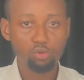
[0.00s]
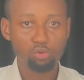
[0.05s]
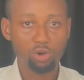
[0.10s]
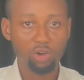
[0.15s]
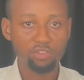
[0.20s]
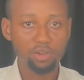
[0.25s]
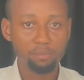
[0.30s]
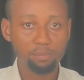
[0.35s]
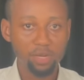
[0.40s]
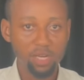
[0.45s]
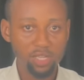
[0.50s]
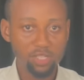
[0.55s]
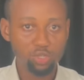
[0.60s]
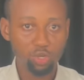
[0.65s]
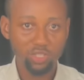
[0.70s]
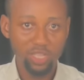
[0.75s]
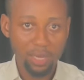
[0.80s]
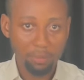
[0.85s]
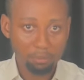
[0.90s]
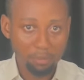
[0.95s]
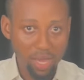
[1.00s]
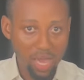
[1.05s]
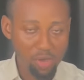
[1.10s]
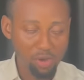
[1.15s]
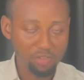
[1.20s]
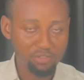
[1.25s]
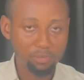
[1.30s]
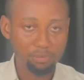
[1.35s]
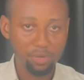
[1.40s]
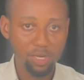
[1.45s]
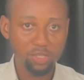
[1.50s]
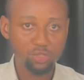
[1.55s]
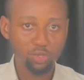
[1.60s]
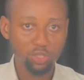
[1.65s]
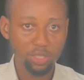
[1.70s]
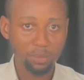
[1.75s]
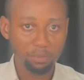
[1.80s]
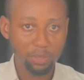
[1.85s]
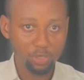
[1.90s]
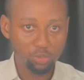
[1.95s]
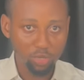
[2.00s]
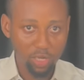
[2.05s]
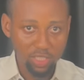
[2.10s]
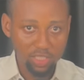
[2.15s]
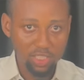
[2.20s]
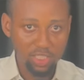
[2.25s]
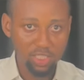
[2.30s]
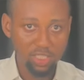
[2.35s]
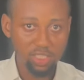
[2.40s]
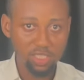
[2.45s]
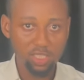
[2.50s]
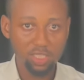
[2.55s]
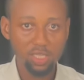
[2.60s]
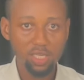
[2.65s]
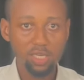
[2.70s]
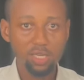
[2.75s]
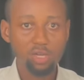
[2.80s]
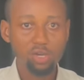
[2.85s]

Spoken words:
We have a playlist on Ekbe. We have a playlist on Ibejuleki.